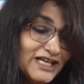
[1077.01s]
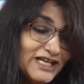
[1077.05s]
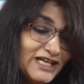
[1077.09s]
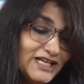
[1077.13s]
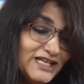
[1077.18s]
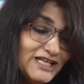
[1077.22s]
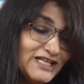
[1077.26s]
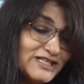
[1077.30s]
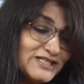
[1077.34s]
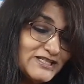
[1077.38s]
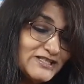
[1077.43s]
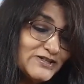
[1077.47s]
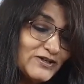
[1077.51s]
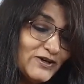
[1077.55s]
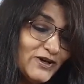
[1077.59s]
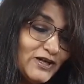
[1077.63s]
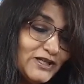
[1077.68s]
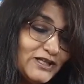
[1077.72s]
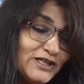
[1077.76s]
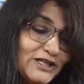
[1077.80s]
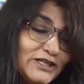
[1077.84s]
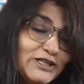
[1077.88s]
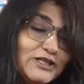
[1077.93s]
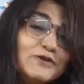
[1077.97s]
he saw
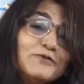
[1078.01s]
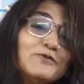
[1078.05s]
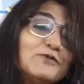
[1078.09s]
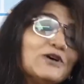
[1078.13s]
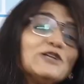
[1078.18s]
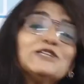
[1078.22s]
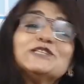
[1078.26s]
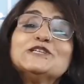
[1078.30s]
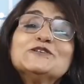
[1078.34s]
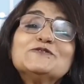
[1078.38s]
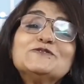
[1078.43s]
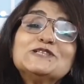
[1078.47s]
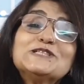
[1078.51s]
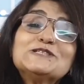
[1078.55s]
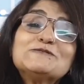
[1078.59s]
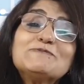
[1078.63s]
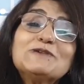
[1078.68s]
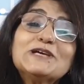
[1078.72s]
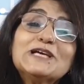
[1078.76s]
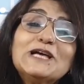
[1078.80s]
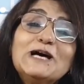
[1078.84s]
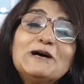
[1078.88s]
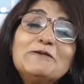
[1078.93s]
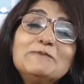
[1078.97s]
that the water was
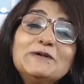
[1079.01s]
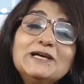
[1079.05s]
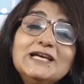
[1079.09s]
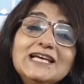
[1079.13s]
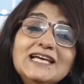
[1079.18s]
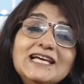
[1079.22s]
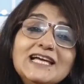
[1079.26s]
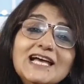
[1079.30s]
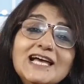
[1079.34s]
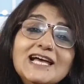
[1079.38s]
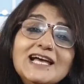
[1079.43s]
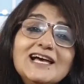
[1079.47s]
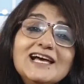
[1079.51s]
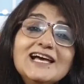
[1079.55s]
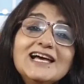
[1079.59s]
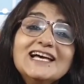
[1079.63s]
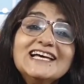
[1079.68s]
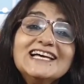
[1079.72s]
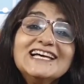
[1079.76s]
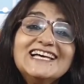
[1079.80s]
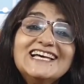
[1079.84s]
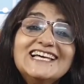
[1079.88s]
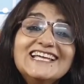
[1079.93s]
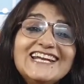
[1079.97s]
becoming
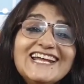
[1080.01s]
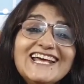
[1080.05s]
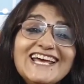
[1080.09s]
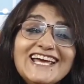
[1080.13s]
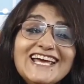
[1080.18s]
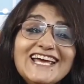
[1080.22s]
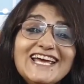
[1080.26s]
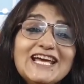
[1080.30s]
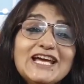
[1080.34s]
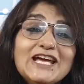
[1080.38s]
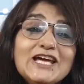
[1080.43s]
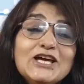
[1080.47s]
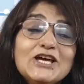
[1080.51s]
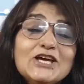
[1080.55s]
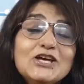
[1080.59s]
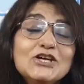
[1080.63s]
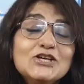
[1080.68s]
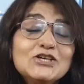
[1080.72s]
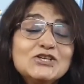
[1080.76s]
gray.